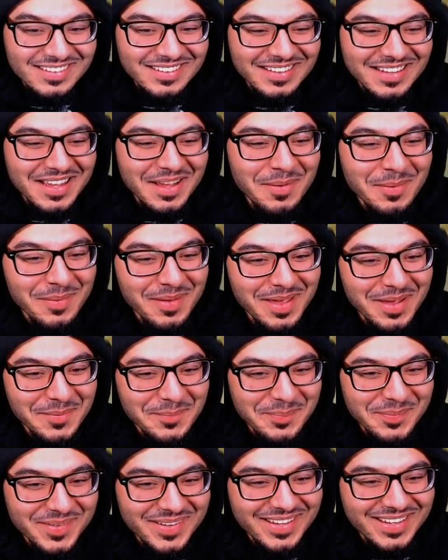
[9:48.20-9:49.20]
ladies and
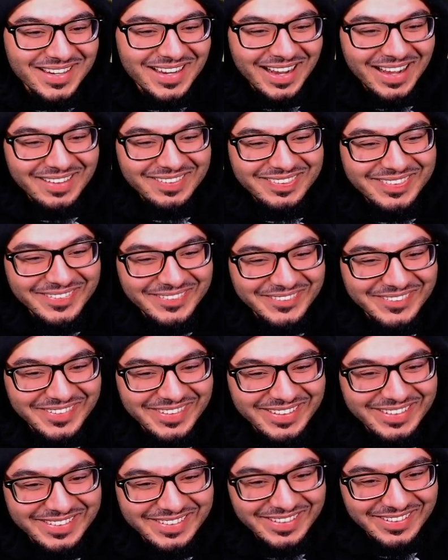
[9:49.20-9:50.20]
gentlemen. We present to you,
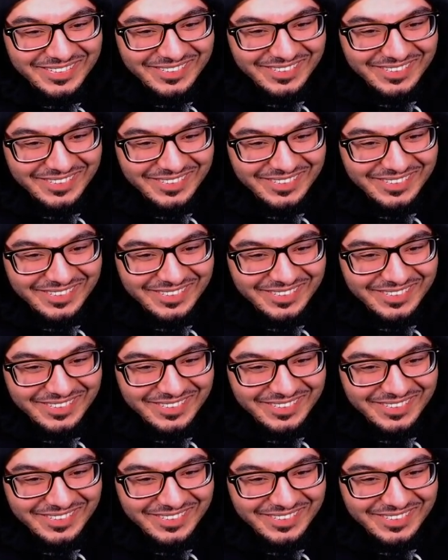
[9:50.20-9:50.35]
window.